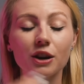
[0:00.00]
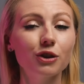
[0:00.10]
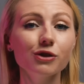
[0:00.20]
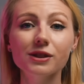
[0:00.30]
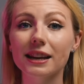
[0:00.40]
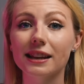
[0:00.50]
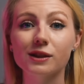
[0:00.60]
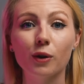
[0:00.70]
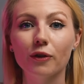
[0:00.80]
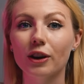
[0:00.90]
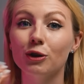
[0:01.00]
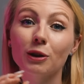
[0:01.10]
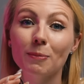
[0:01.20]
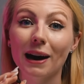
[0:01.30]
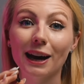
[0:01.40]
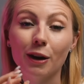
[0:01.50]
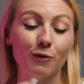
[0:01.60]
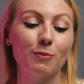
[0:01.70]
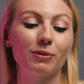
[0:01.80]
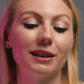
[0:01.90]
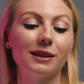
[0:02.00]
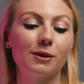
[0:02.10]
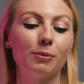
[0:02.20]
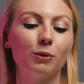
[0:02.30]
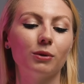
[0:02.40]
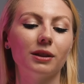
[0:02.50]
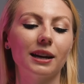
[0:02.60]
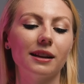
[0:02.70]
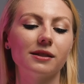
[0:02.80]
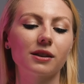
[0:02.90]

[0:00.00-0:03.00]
you just take this off and you can buy a replaceable lens